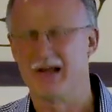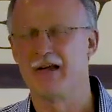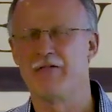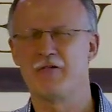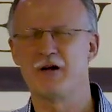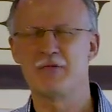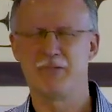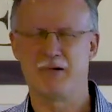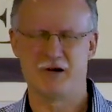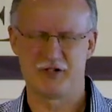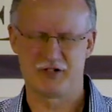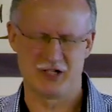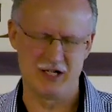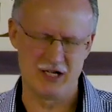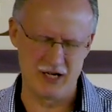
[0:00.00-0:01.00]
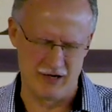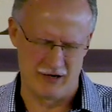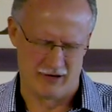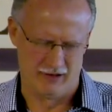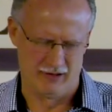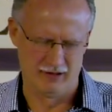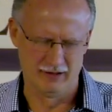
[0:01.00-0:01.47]
every person
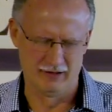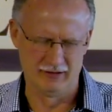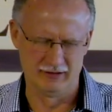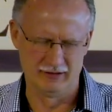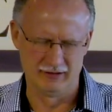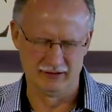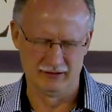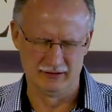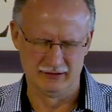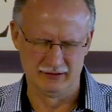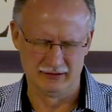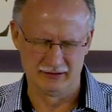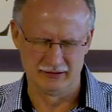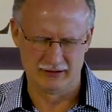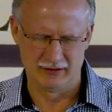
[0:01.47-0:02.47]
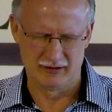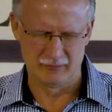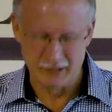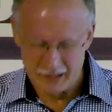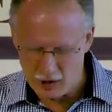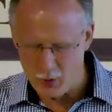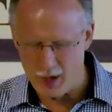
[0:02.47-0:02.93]
here
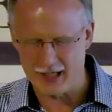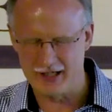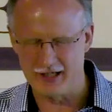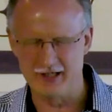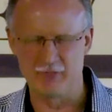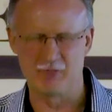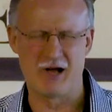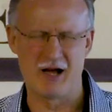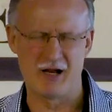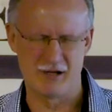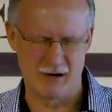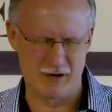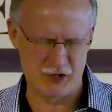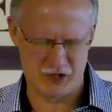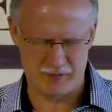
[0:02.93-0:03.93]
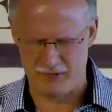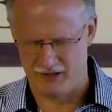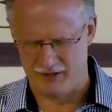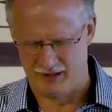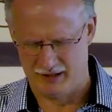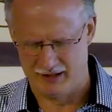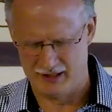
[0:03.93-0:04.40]
be quickened by your
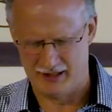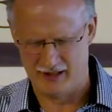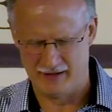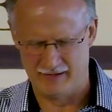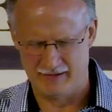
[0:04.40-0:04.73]
Spirit